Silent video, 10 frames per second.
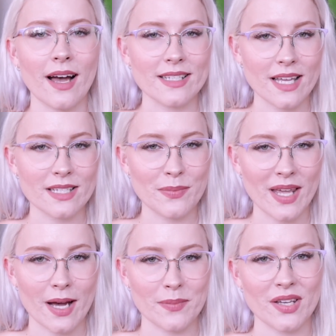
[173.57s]
I tend to
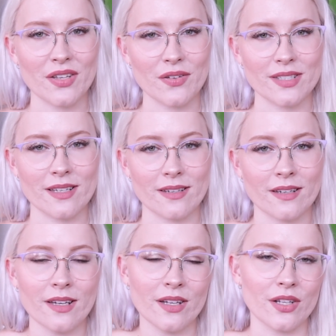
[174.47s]
be happier
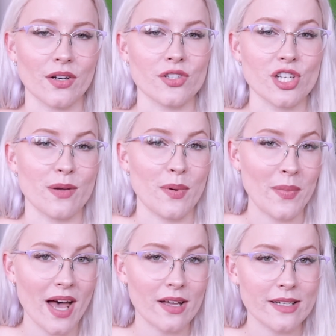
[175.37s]
using, you know, cheaper
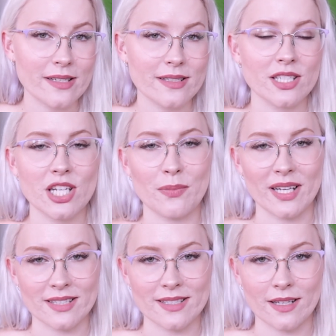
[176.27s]
powders and cheaper
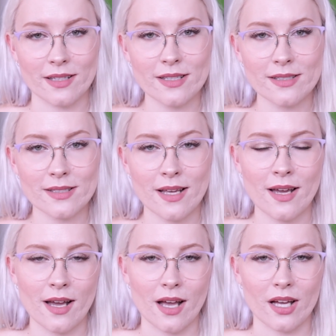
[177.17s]
concealers.
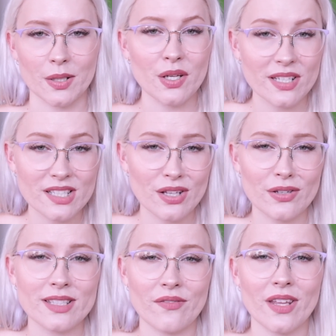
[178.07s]
Not
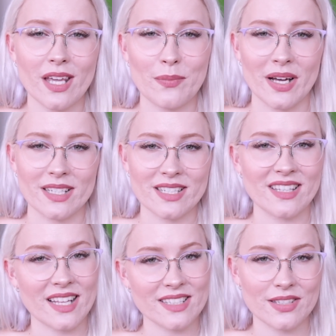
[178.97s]
exclusively, but
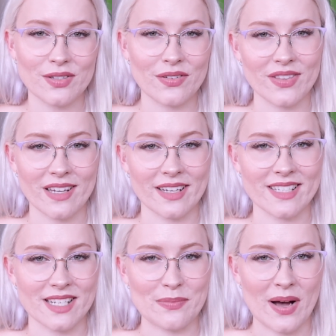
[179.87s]
that's the sort of thing I tend